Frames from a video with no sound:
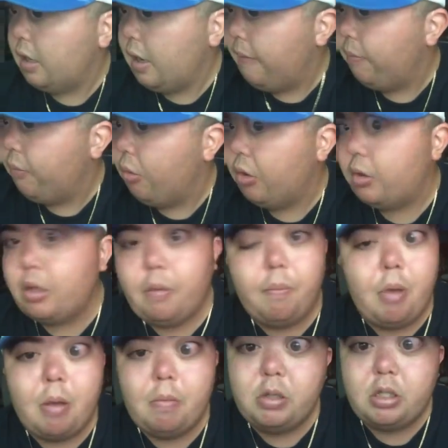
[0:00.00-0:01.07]
I've worked at
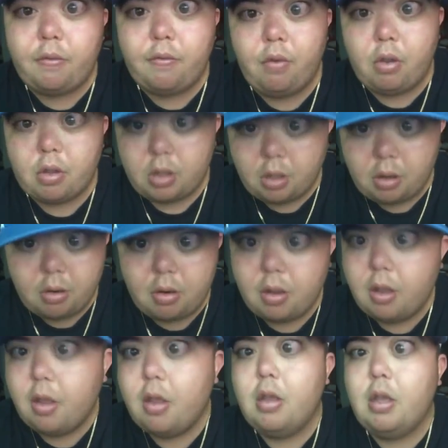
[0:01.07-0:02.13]
Publix for a year,
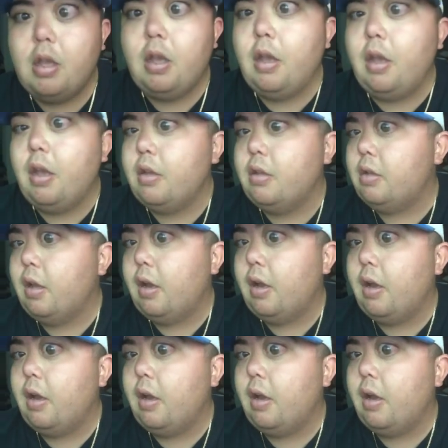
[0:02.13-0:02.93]
and